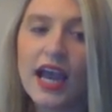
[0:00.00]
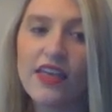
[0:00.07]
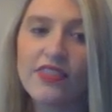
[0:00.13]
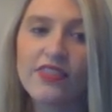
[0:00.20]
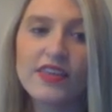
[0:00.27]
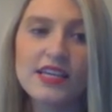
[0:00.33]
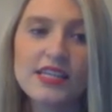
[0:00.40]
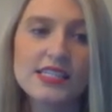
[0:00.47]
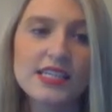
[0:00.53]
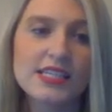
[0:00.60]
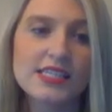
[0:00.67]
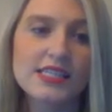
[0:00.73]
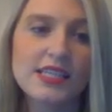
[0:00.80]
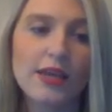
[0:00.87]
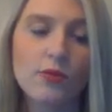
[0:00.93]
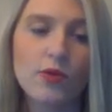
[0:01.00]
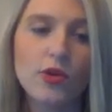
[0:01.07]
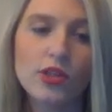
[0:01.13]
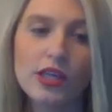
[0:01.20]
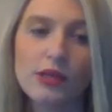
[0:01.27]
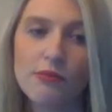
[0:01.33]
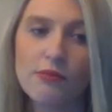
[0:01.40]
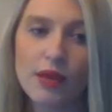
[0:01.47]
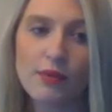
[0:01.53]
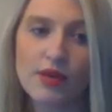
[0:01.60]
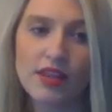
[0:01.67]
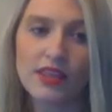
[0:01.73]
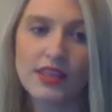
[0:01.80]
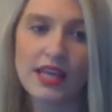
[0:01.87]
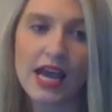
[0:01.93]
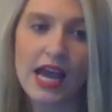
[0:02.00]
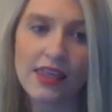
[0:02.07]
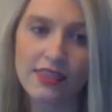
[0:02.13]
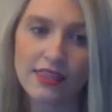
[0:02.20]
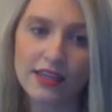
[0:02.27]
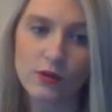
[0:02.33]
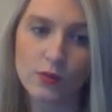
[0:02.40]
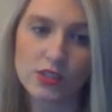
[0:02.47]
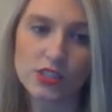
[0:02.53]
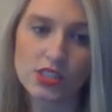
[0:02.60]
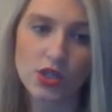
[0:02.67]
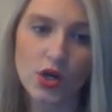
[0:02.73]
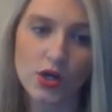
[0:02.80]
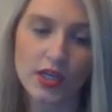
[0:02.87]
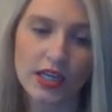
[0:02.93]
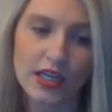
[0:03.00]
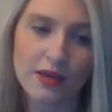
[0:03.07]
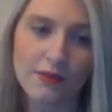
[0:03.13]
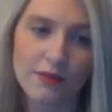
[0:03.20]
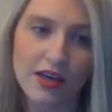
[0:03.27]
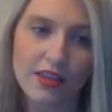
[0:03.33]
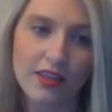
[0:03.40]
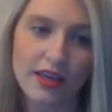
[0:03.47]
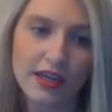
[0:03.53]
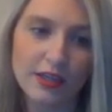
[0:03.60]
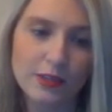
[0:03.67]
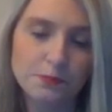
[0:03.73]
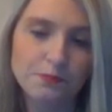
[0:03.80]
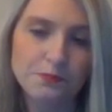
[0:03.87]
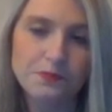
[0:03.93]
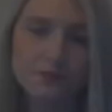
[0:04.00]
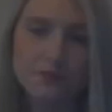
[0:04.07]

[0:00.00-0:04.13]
And this is the woolly mammoth that it was talking about there.